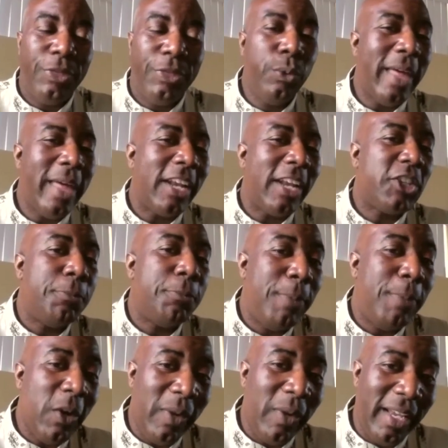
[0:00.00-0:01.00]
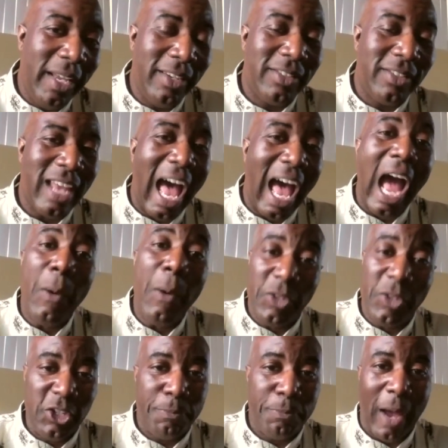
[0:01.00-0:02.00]
And through that experience,
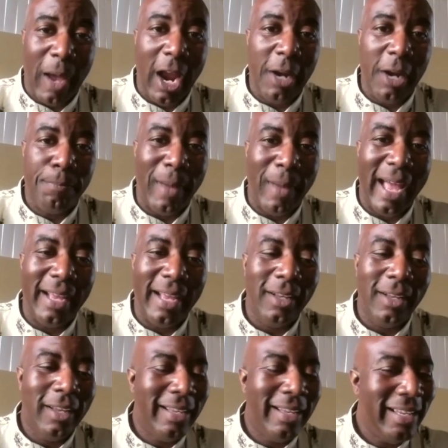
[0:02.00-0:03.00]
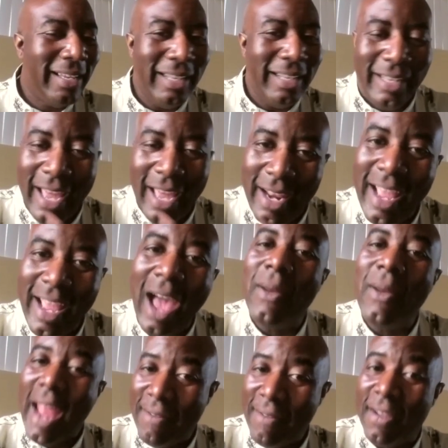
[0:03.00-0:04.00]
I was inspired by
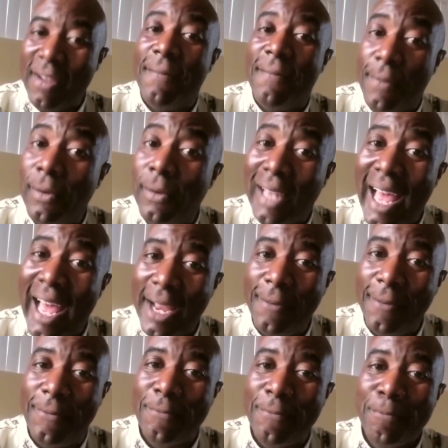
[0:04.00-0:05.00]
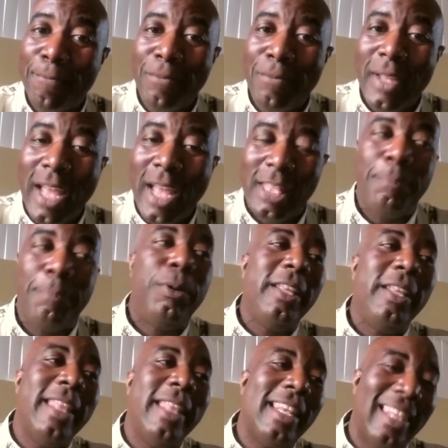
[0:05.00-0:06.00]
getting out and having a full life and
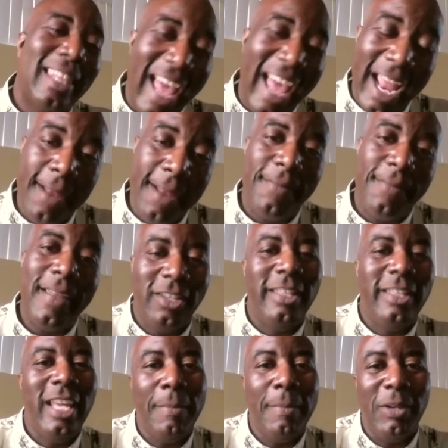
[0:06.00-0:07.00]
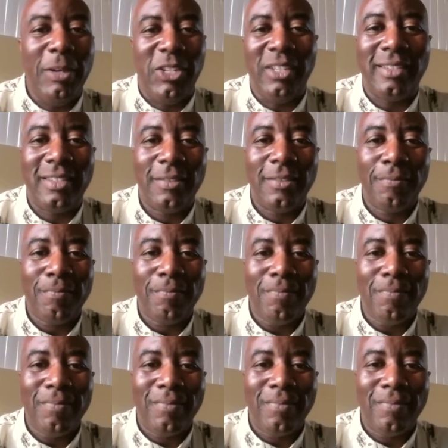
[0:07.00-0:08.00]
then putting that life into the images.